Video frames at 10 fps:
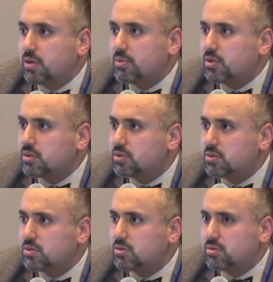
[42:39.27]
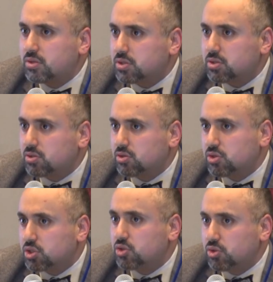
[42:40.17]
I mean,
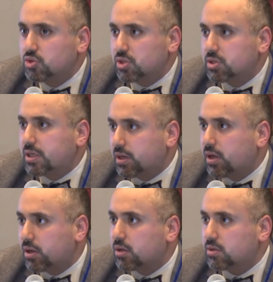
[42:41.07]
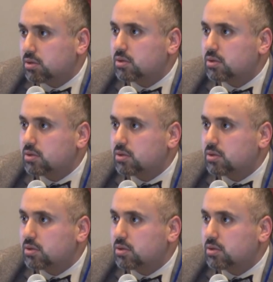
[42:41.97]
you're just using it to get high.